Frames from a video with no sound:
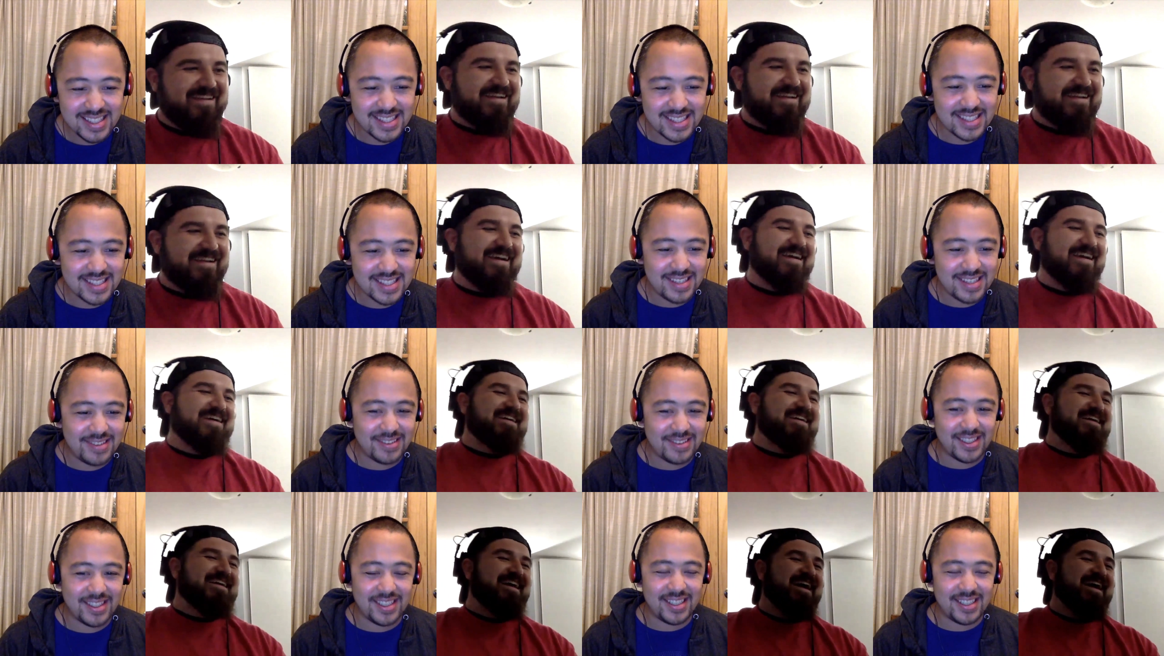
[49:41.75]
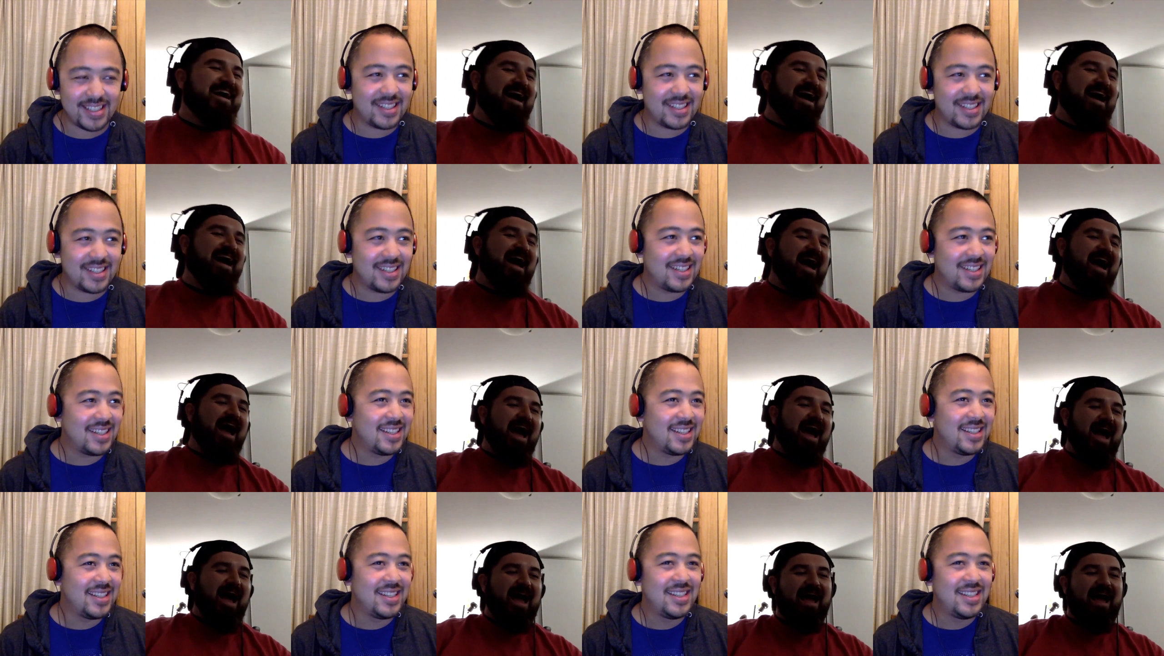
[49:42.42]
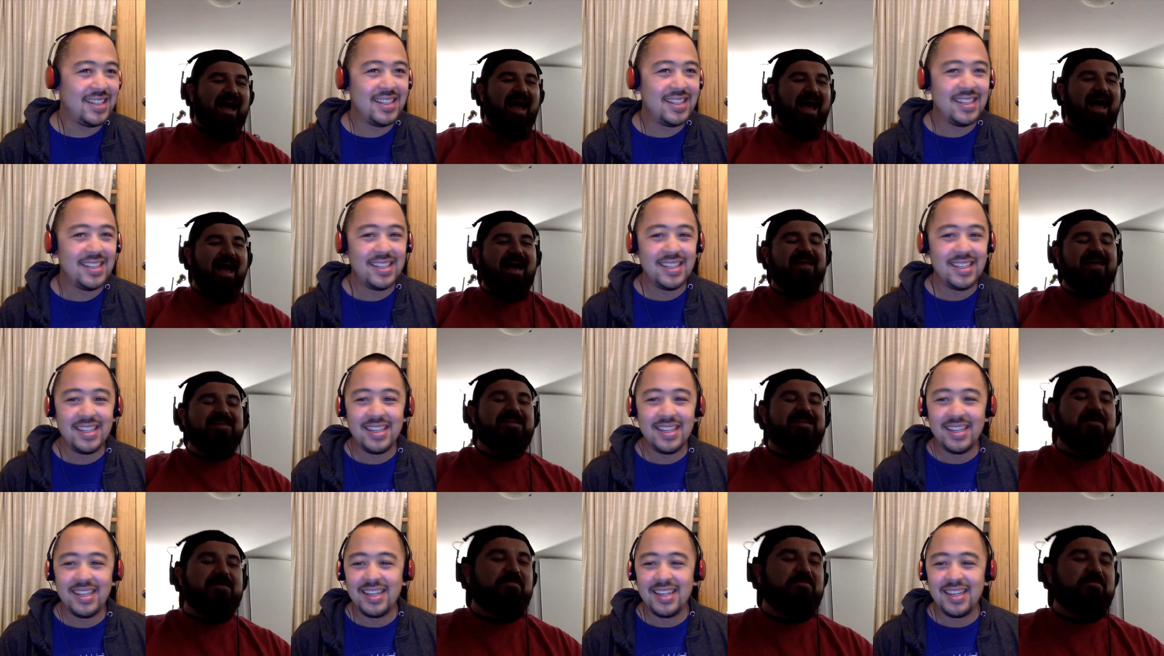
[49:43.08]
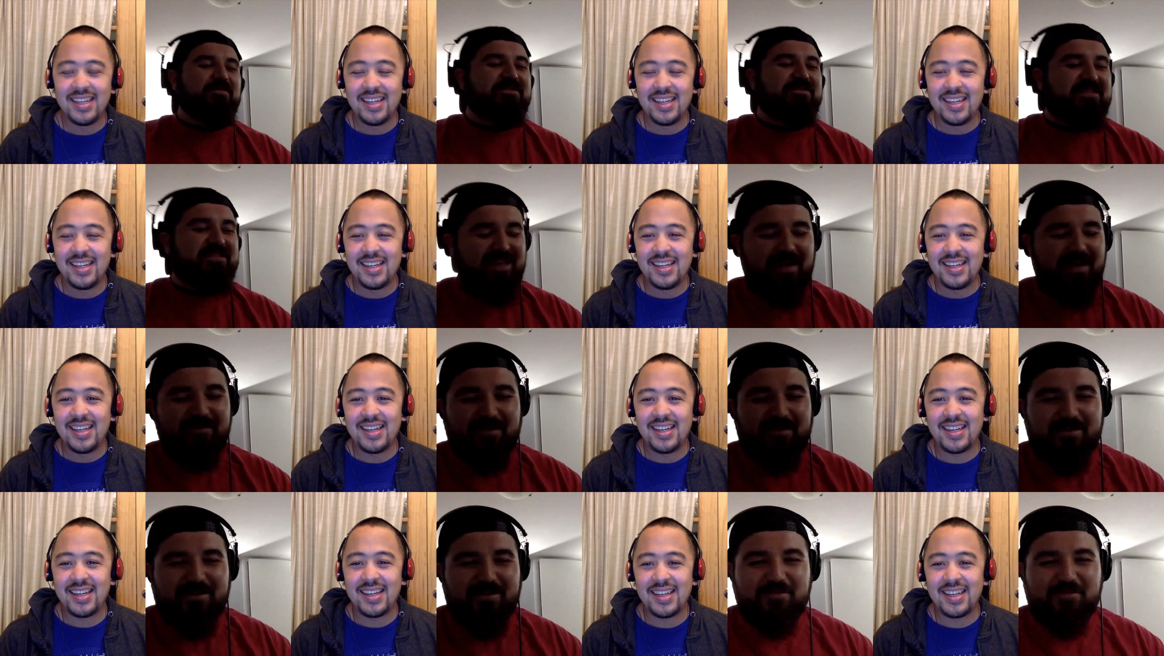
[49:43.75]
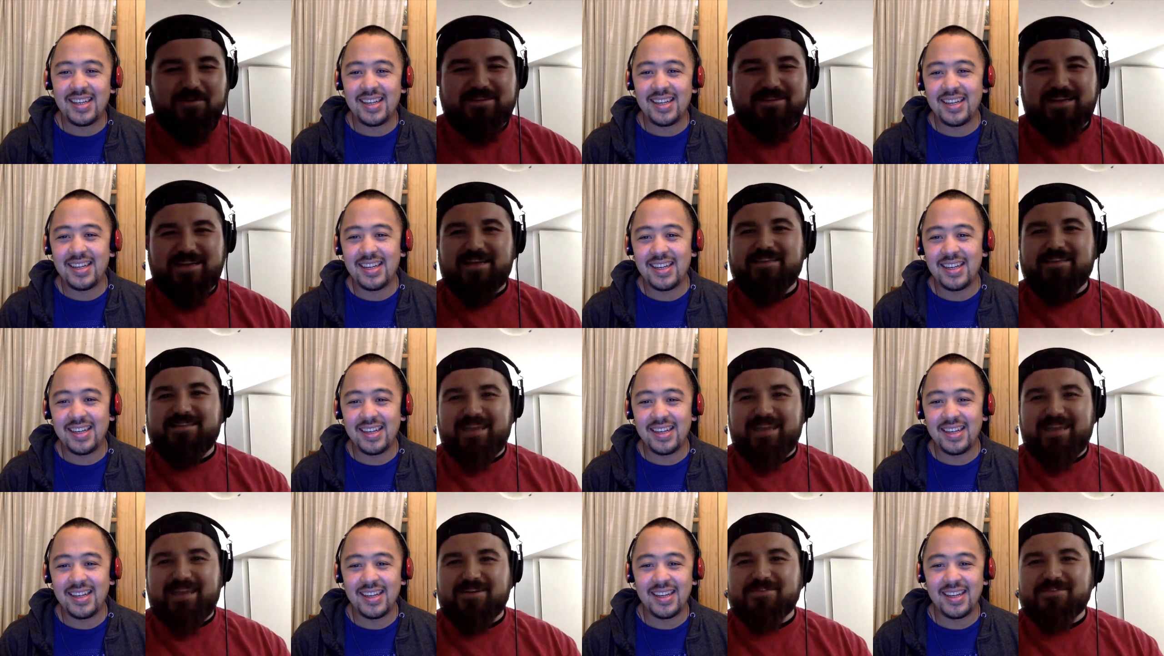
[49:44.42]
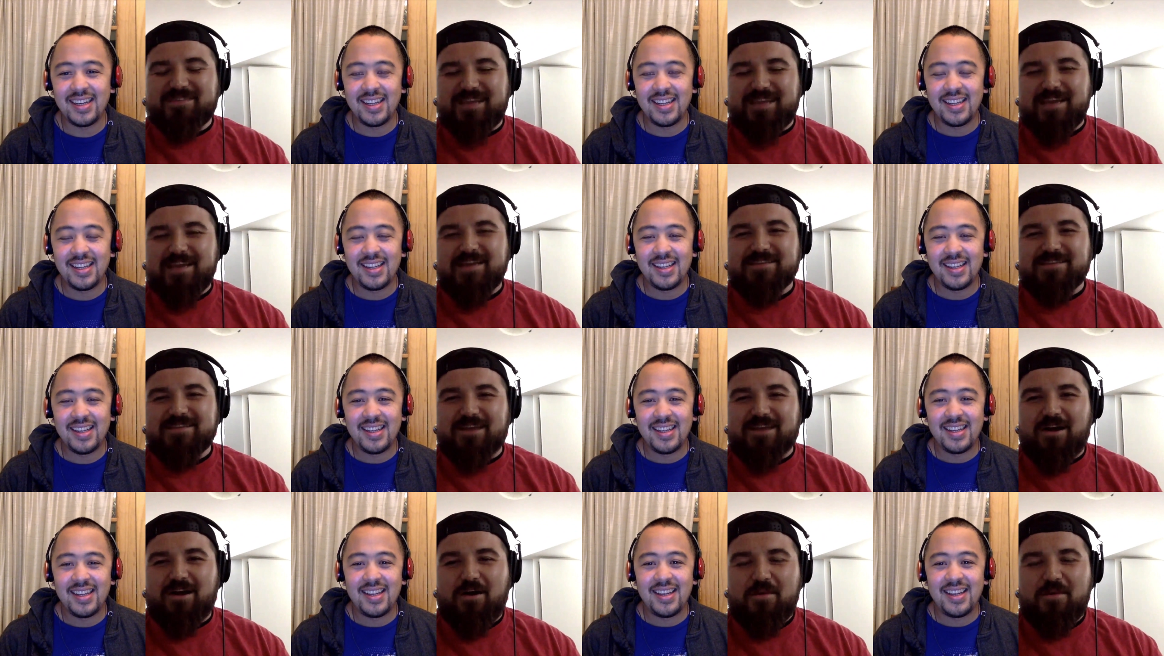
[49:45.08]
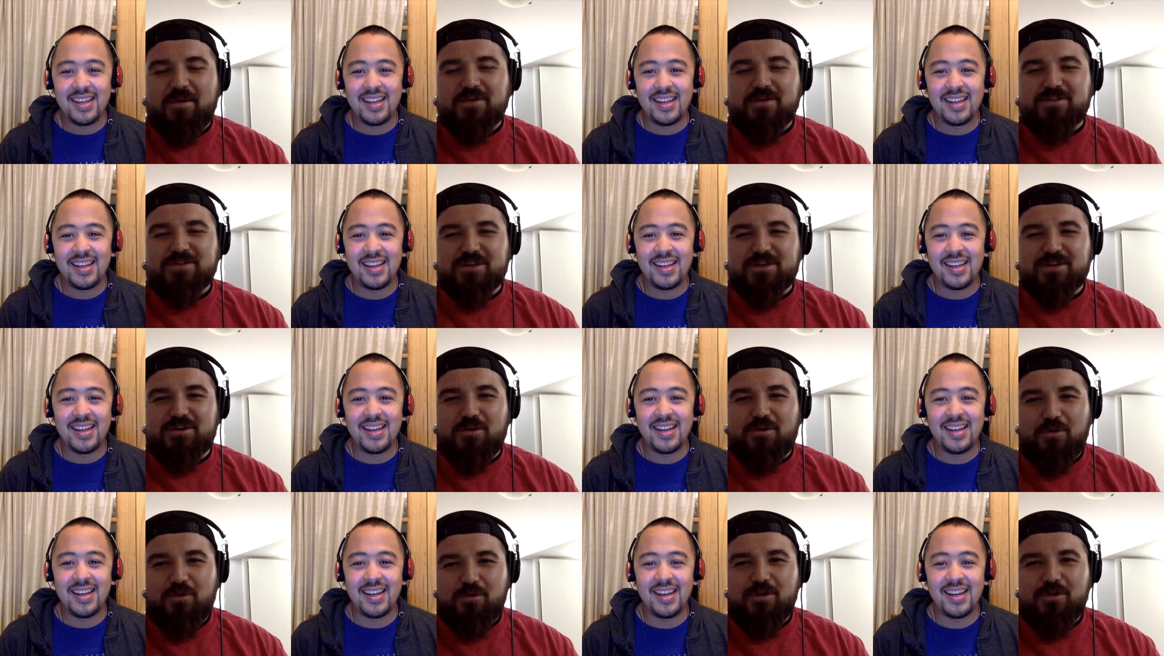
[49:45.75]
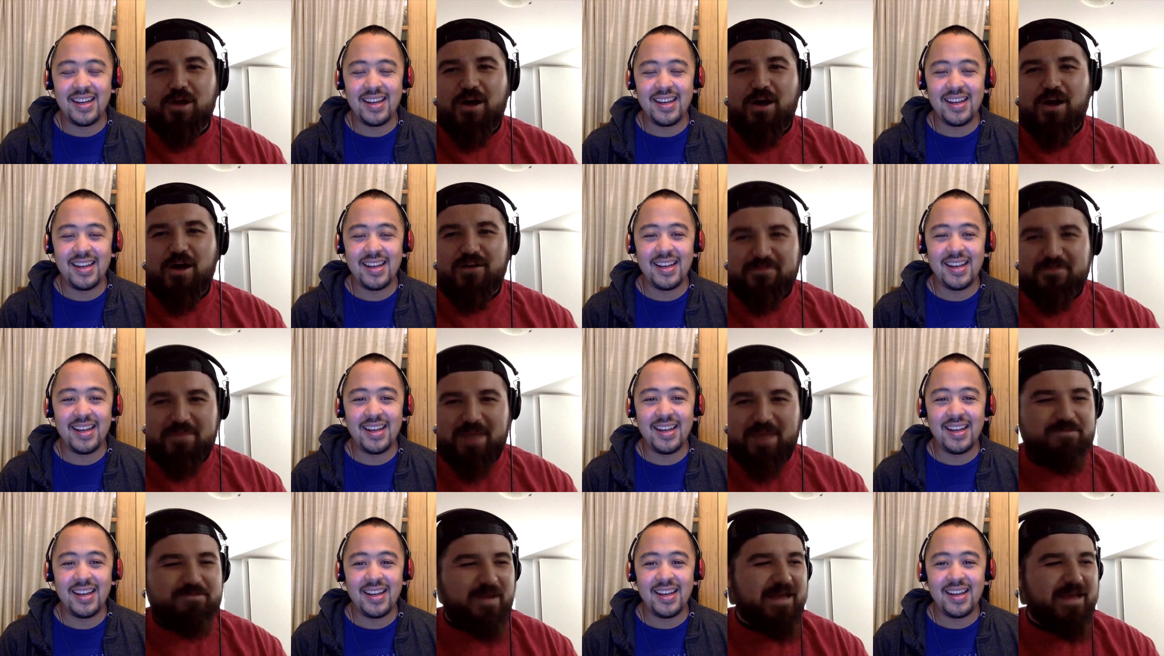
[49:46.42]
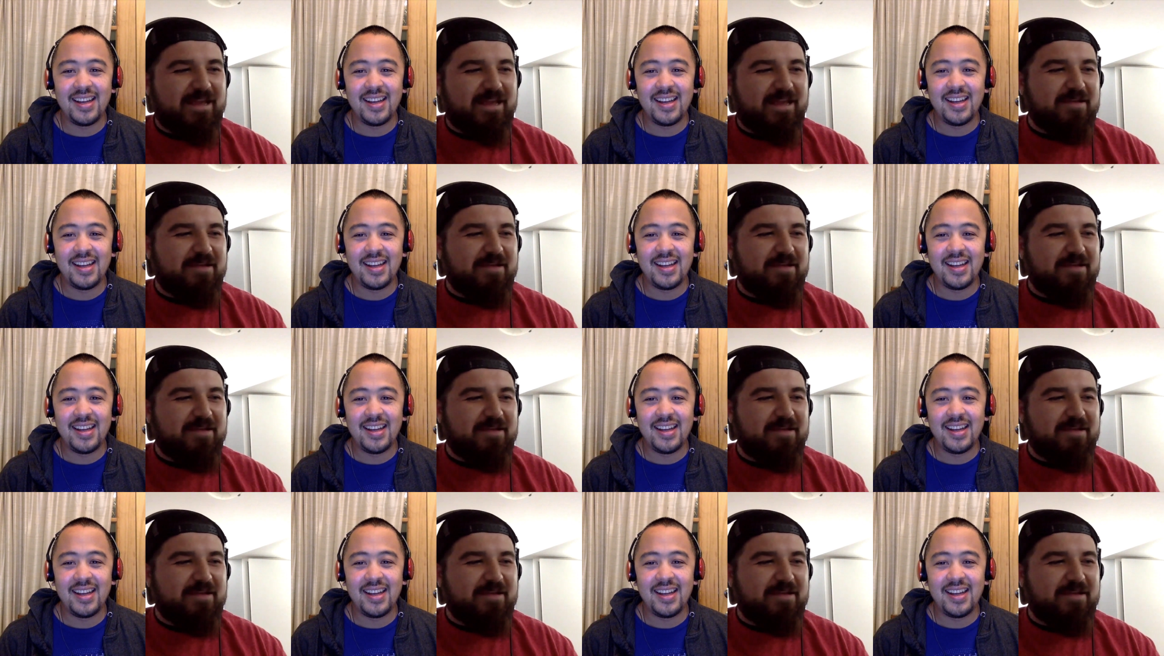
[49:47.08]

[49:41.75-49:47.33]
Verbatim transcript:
Speaker 1: So good. At number 7, which I dare say is almost a cool-off match by